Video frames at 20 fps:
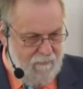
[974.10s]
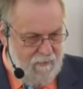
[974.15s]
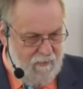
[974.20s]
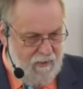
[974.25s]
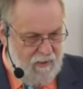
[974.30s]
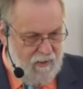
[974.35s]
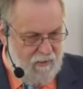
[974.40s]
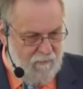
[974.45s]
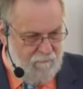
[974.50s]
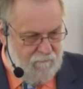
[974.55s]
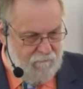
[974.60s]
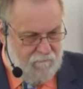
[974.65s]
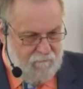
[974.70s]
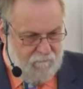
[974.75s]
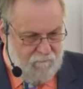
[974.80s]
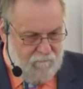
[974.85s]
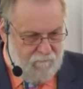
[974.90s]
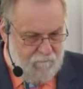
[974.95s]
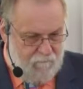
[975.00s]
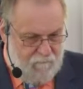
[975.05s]

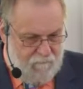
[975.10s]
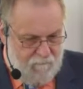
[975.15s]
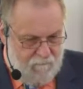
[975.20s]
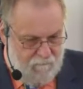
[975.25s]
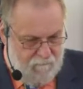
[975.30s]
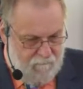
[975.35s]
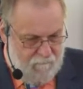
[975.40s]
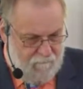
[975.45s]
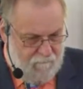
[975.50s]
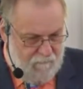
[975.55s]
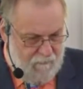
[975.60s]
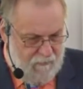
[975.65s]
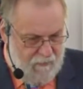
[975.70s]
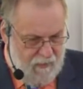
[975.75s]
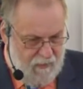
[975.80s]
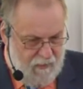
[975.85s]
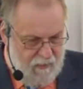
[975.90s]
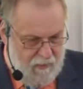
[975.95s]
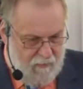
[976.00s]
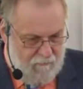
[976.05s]

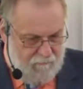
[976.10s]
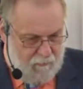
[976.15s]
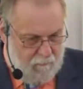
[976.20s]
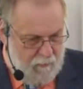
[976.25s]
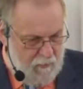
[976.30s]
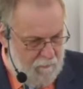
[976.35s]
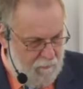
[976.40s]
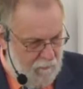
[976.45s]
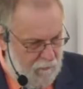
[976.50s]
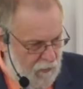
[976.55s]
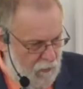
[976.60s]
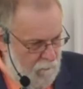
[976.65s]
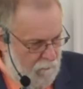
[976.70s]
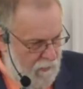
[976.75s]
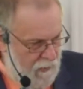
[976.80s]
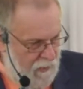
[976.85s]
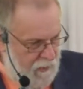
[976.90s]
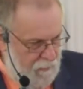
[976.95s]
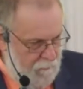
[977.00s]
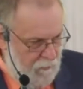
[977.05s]
if the people don't
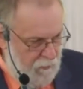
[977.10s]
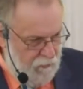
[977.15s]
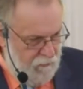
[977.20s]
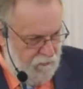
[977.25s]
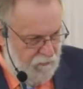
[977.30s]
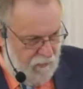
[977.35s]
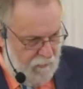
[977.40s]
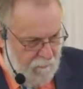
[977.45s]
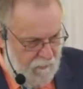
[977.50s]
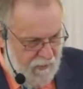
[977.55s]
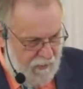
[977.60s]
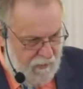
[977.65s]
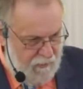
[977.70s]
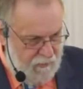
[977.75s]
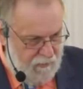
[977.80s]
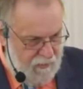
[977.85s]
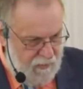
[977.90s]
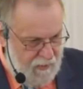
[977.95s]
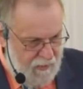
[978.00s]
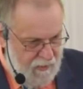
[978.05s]
pay the person that paid the
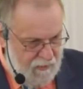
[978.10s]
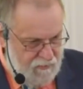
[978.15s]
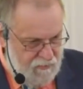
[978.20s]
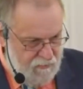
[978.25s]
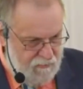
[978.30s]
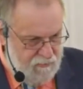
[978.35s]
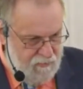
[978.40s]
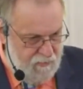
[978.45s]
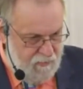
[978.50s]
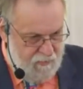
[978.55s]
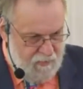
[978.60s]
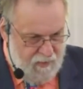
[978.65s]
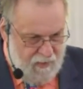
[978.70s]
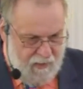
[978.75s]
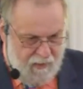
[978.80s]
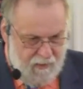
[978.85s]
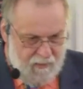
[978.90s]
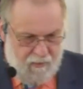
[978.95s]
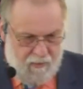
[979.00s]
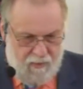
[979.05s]
taxes,
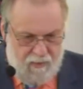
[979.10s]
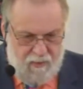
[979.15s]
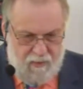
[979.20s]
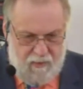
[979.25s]
then